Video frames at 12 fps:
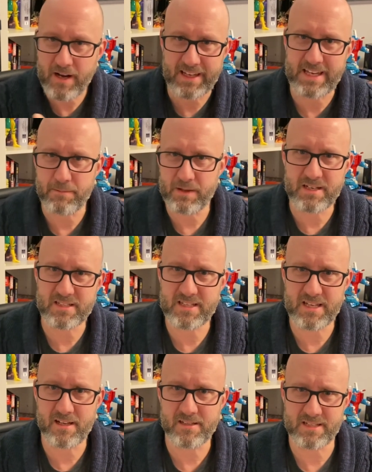I keep it in
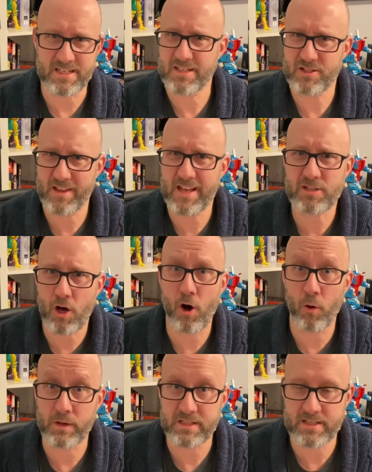CLZ, so that's
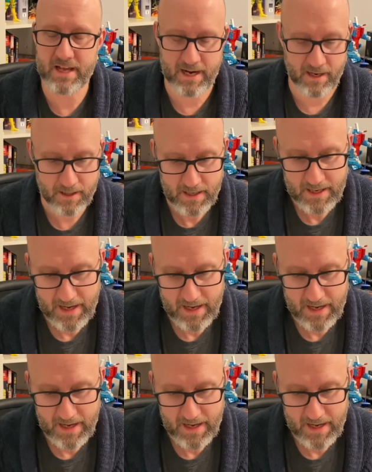always there.